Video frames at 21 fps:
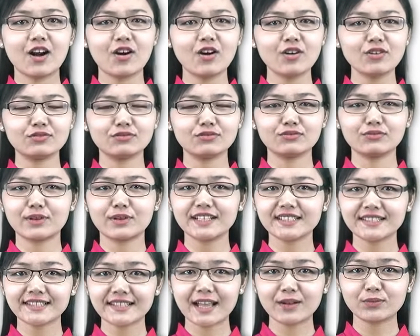Oh,
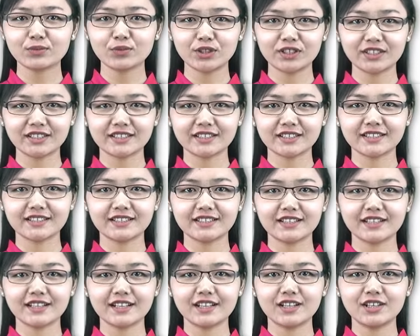what is that word?
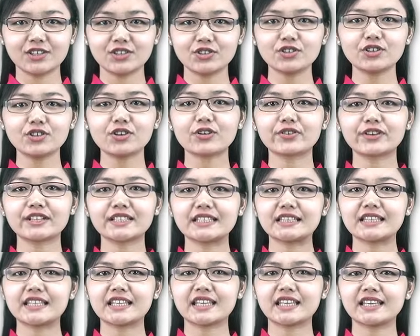You're
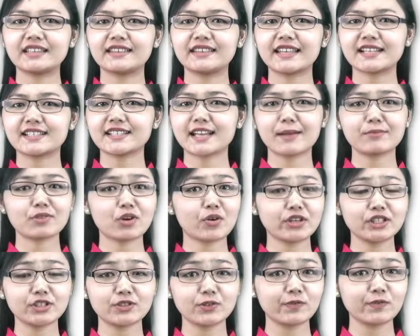already thinking that I'm
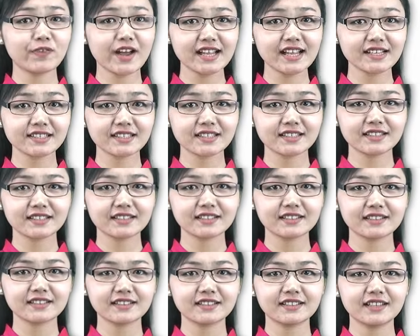going too fast?
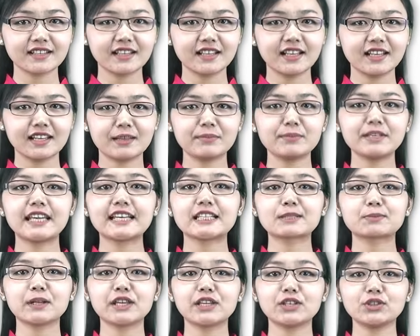Let me
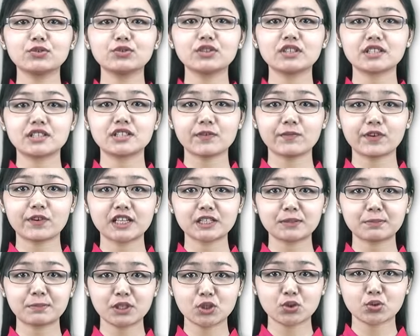explain you the
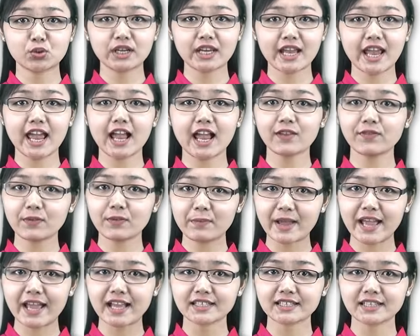difference between
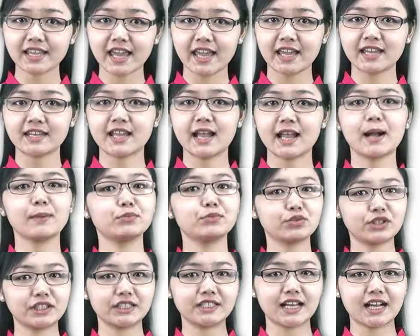alphabet and
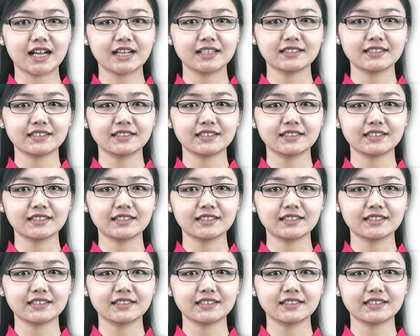abugida.